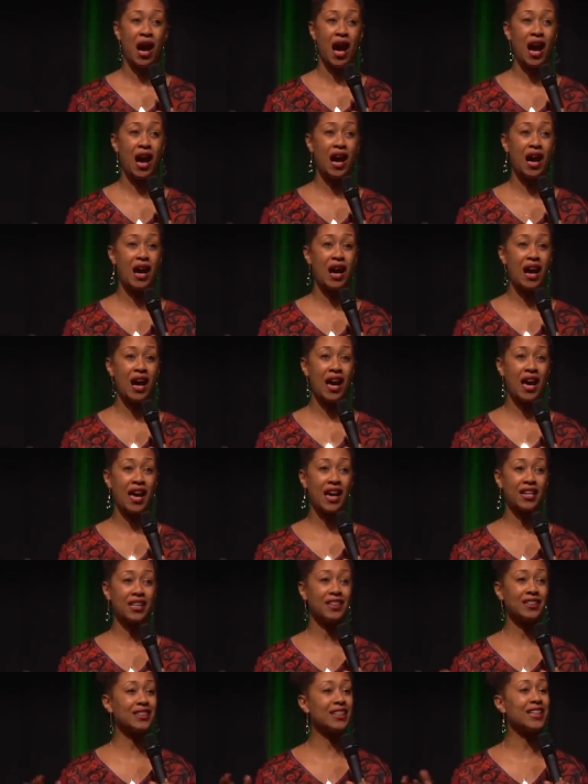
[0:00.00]
uh,
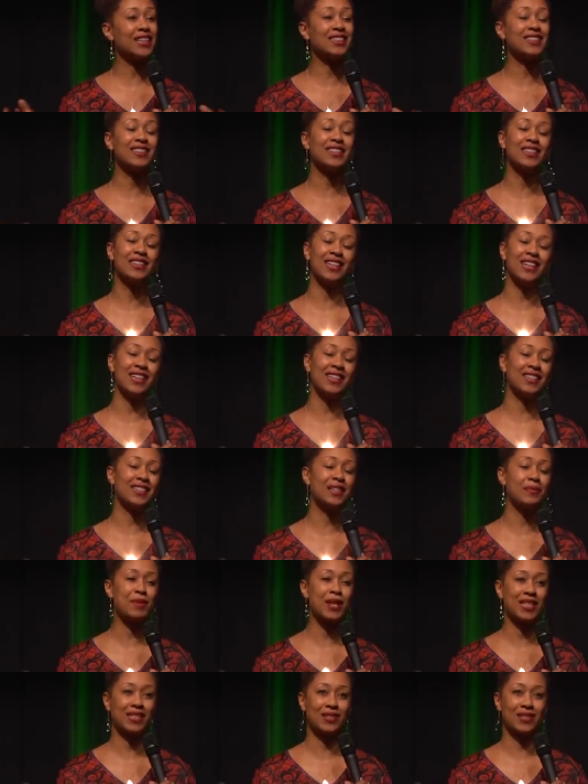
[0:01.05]
it, it, it,
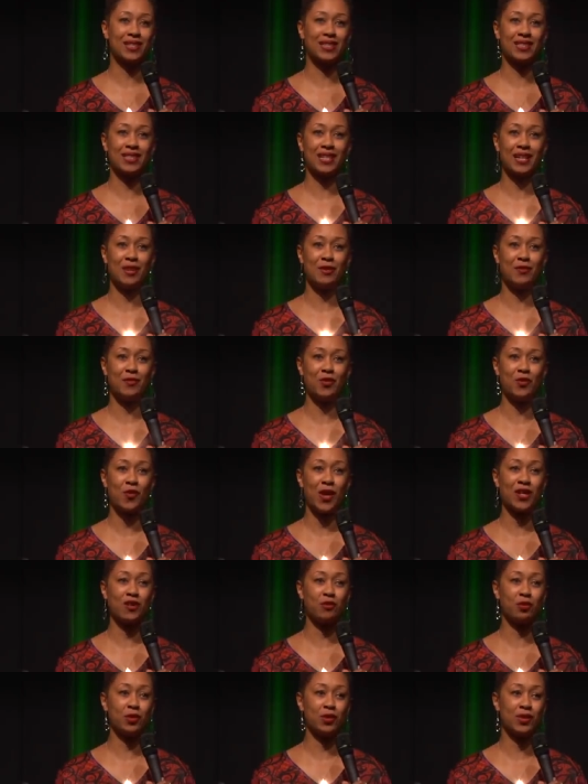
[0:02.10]
let me ask you this. Um,
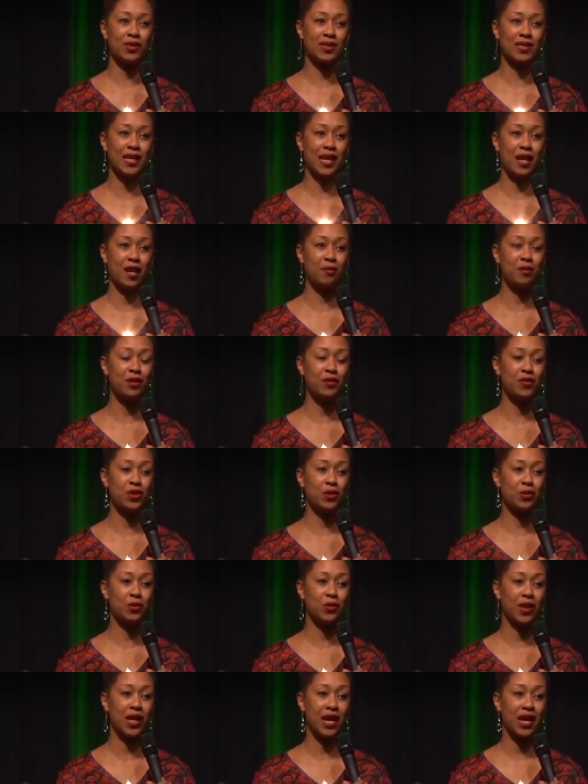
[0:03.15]
round of applause, how many of
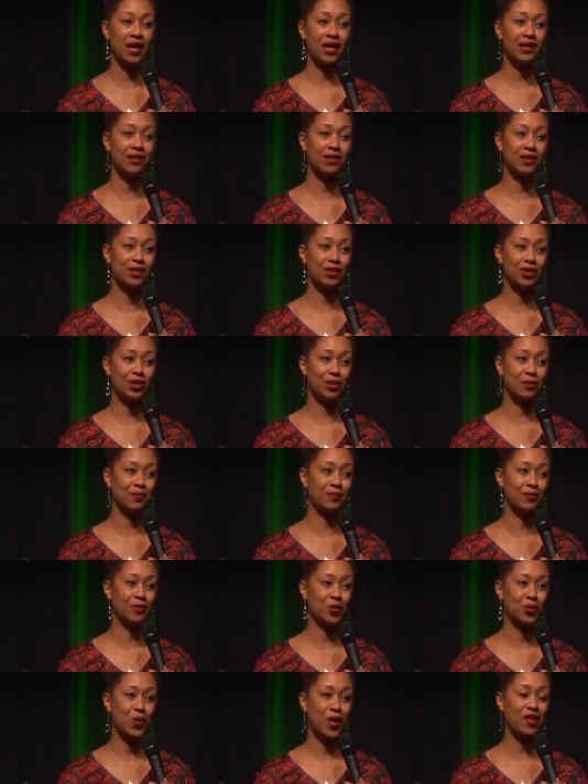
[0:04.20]
you hate the gym?
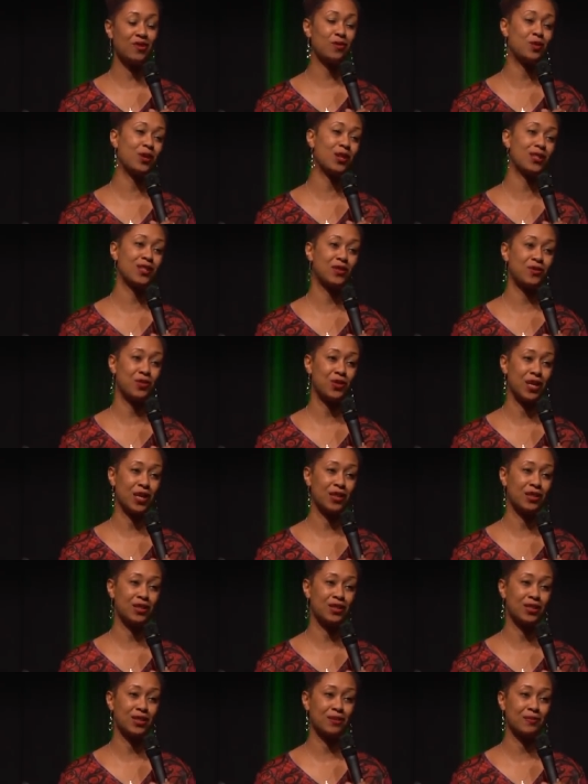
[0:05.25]
Round of applause if you hate
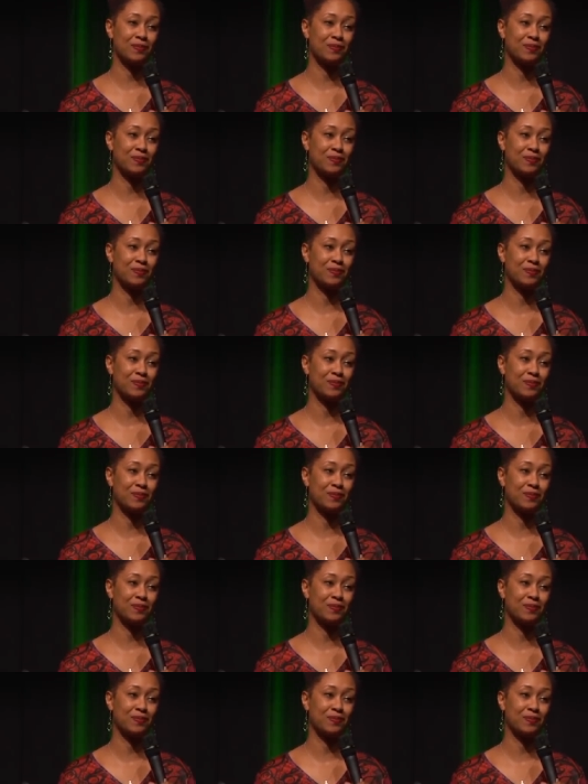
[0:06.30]
the